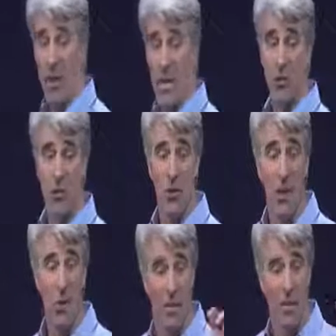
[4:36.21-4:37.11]
Choose
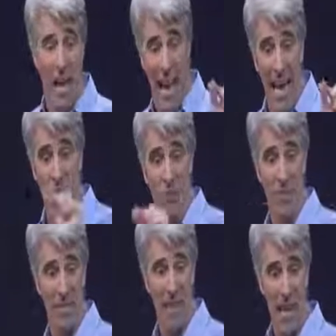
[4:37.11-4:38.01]
Settings
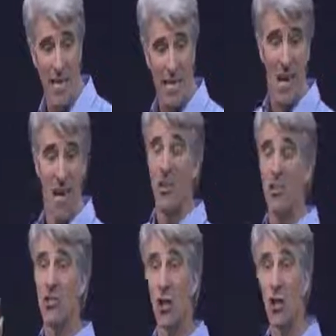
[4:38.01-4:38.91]
iPad Pro 2
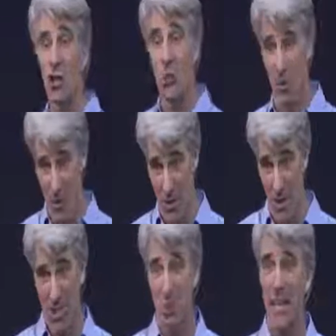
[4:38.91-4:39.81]
for App
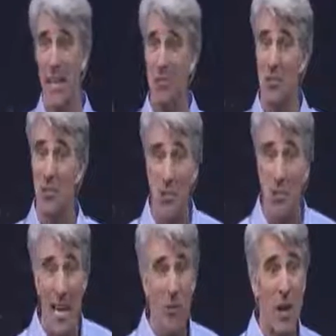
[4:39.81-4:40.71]
Analytics and Display
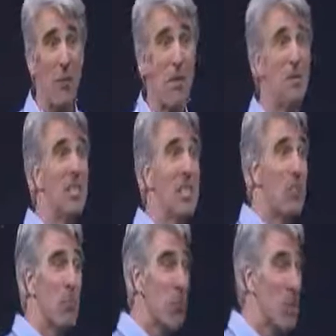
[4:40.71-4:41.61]
Resolution.
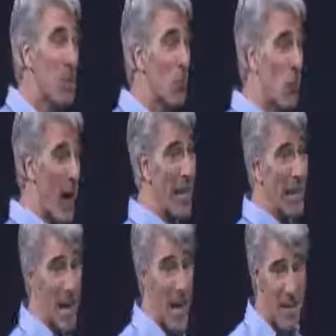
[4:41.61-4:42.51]

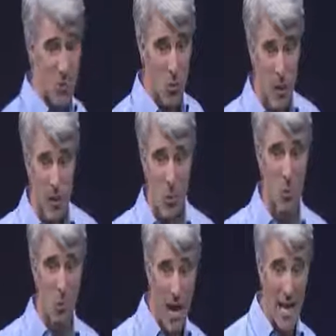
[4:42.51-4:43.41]
Decide
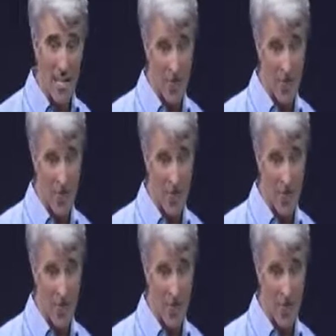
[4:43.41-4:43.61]
whether to share